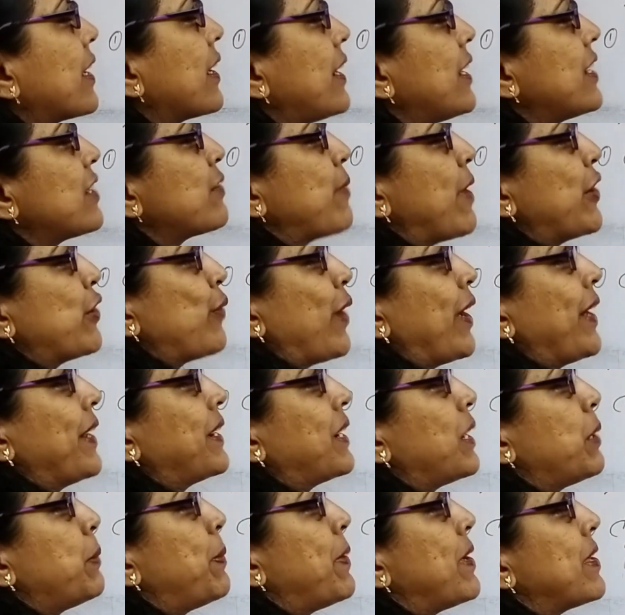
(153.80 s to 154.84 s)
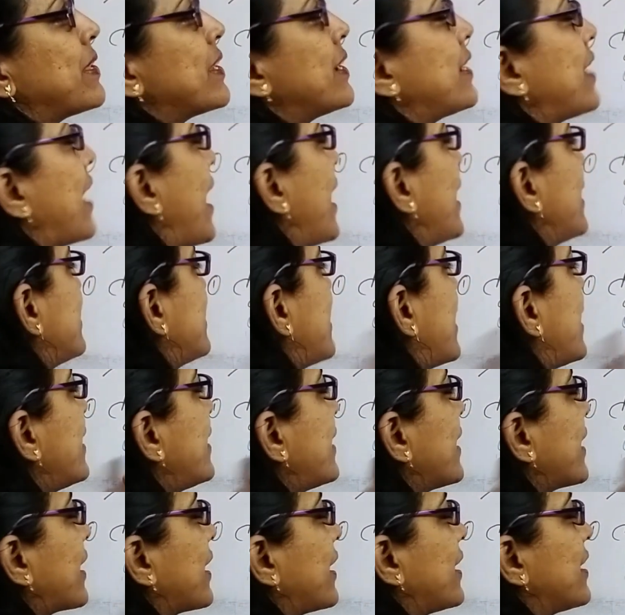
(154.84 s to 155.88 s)
increased by 20% and
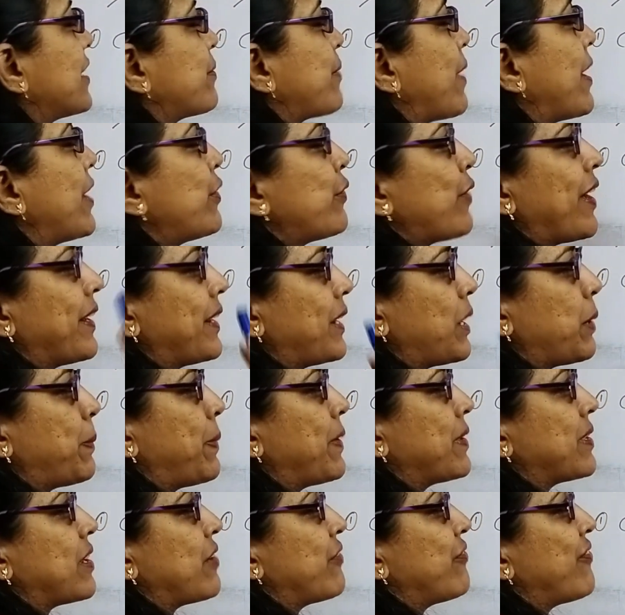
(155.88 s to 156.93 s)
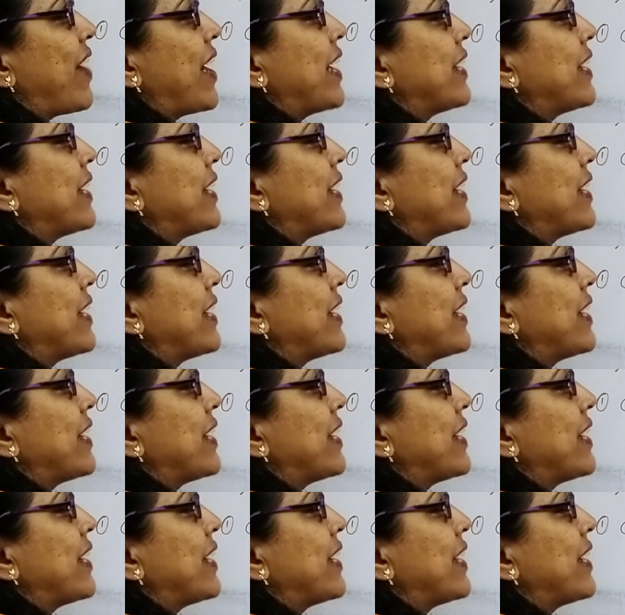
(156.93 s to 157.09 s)
then decreased by 20%.